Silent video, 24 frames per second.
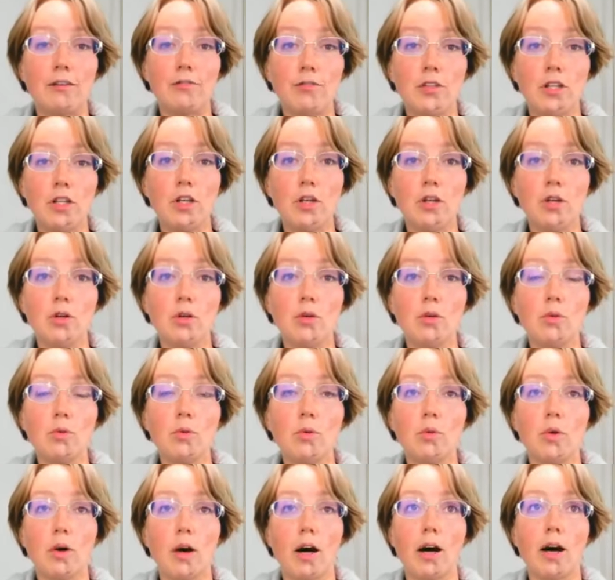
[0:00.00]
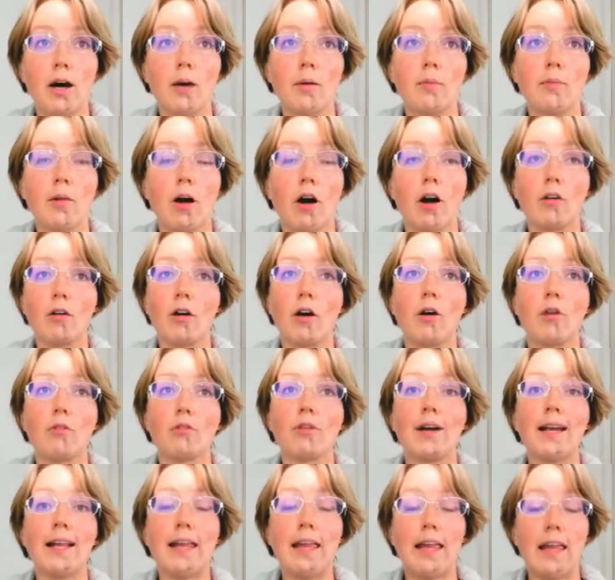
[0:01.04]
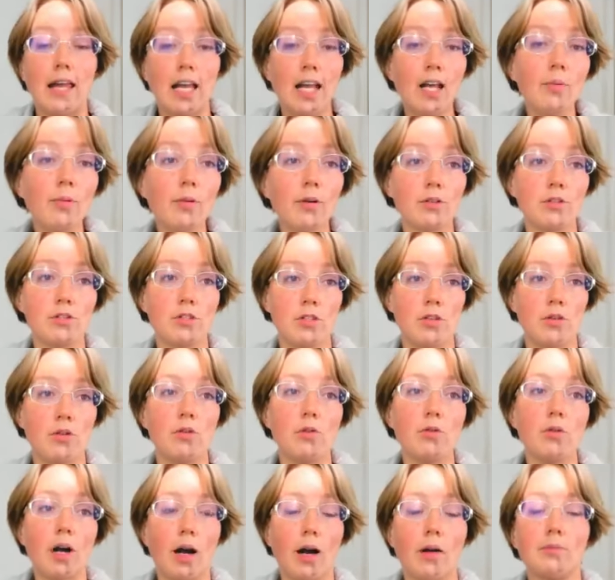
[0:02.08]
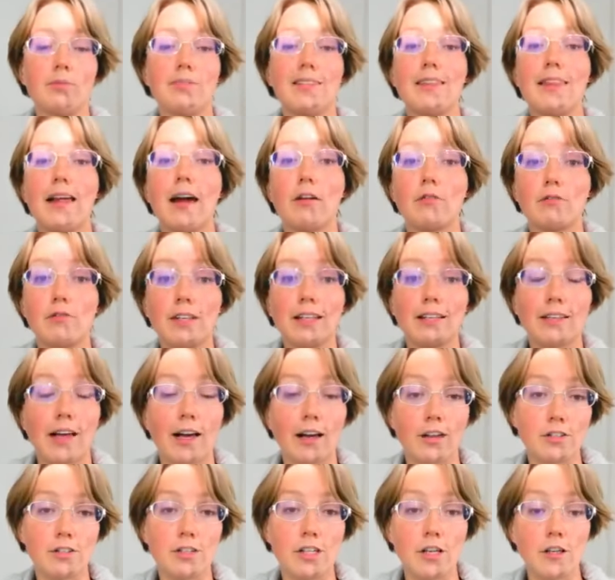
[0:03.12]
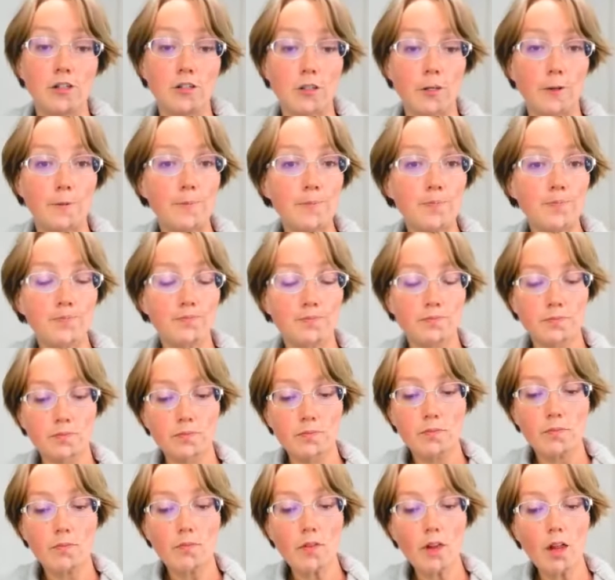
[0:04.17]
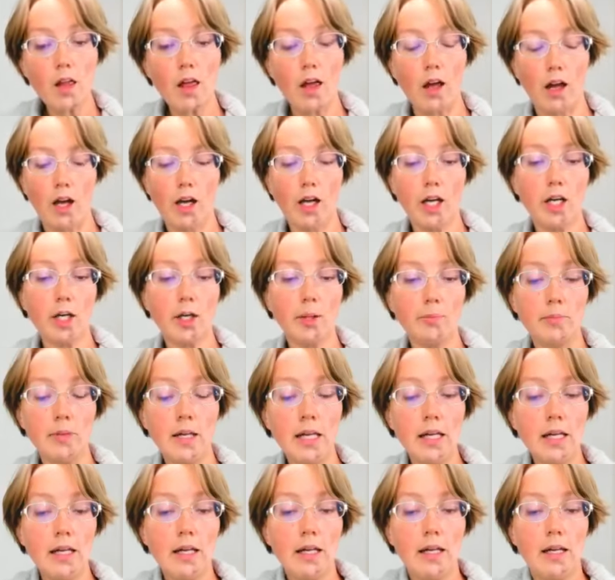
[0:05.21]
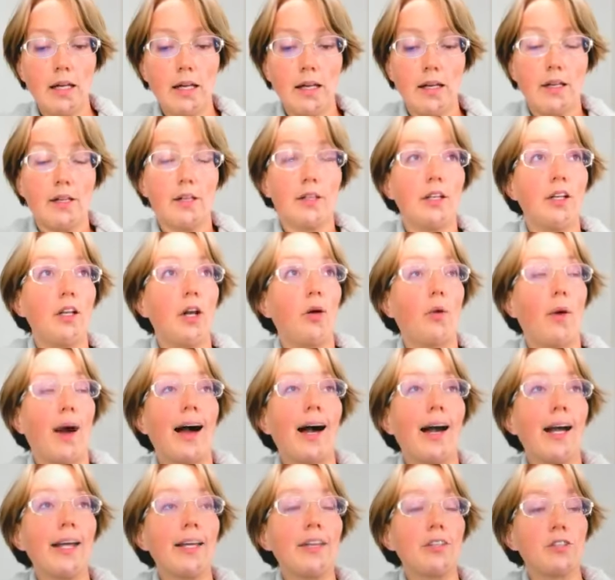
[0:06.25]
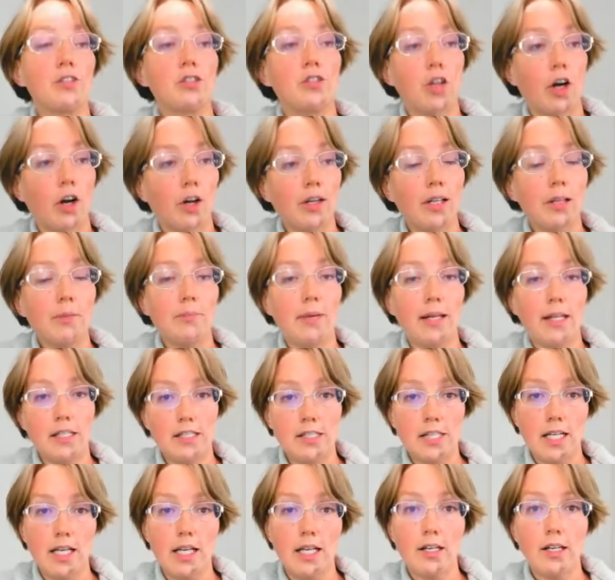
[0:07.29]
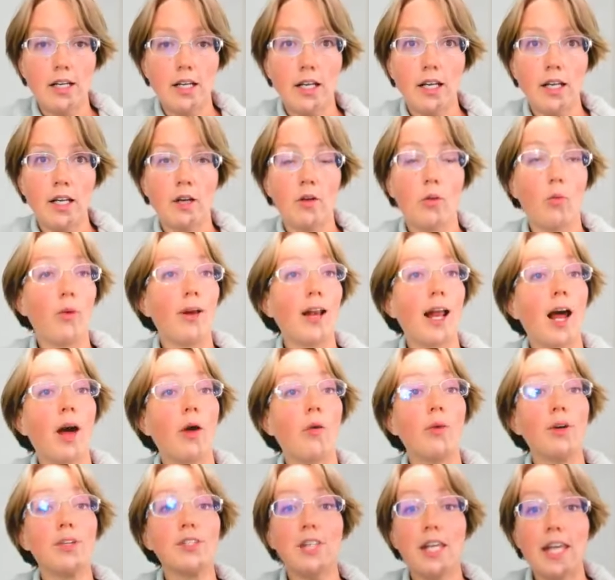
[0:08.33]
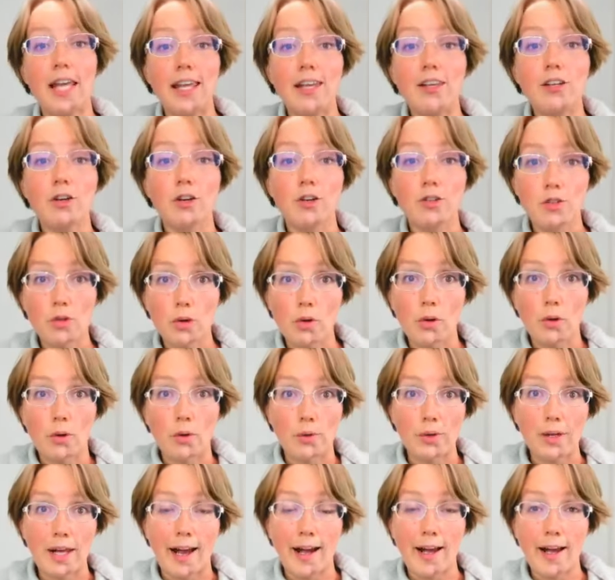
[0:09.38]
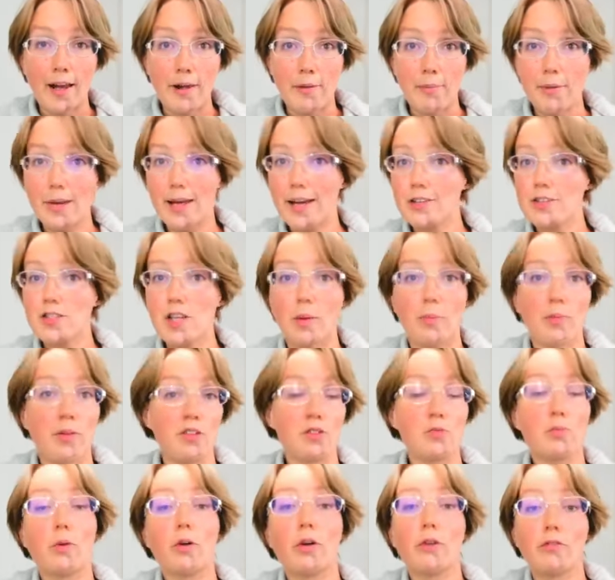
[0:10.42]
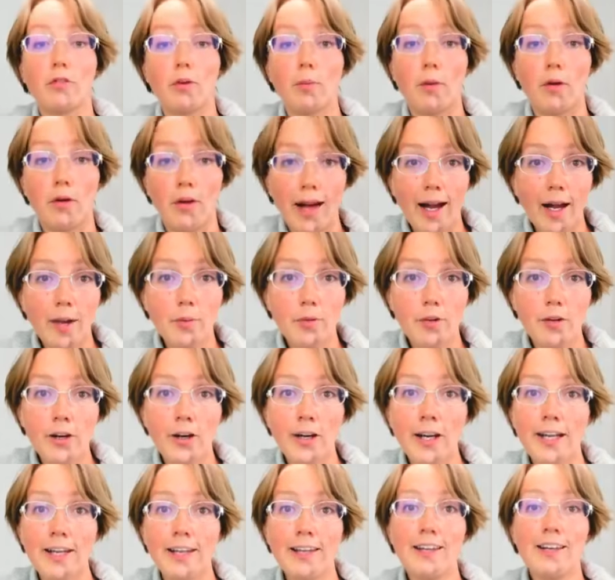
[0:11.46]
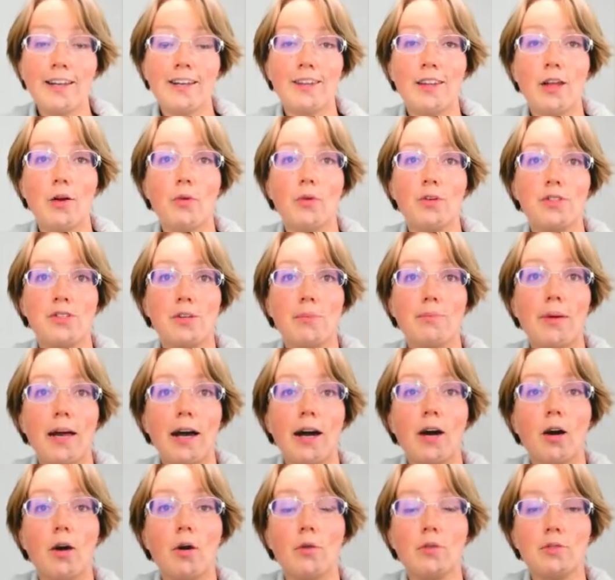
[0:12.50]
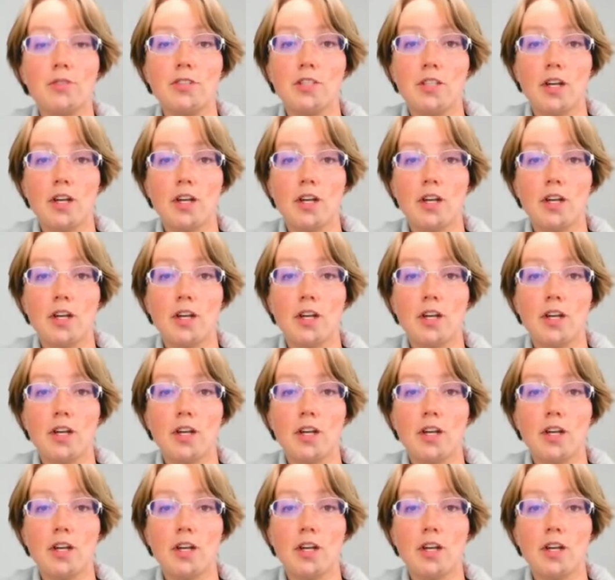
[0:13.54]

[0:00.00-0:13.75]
you are already able to come to that relaxation. I started meditating when I was 8 years old. I picked up this book from a library that was about